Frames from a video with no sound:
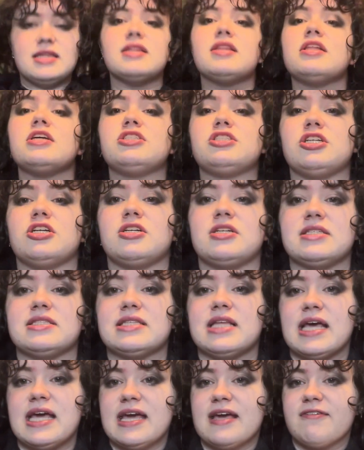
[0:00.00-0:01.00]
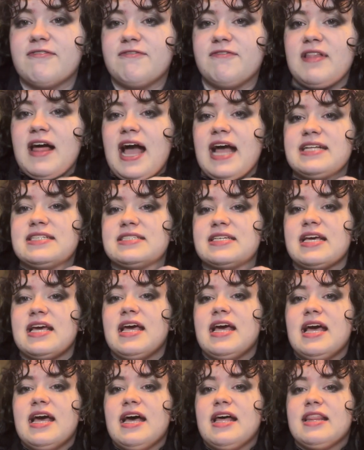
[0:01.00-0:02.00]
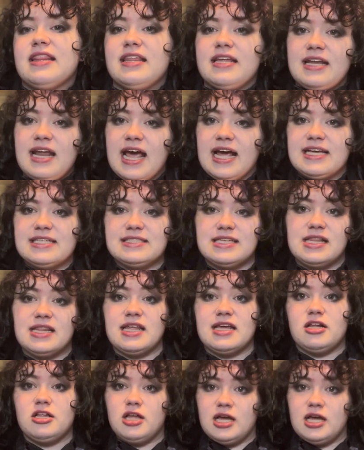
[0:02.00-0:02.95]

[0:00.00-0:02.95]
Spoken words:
The shirt is laying flat. The neck is a little